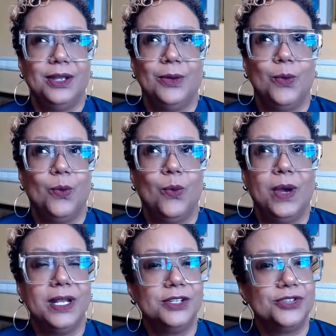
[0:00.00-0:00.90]

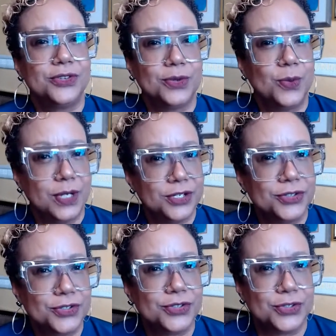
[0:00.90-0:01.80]
what is
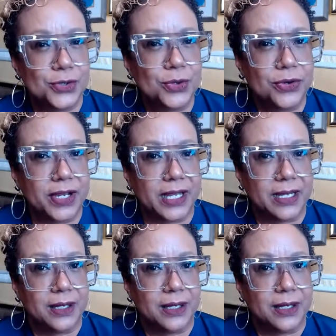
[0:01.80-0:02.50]
your story?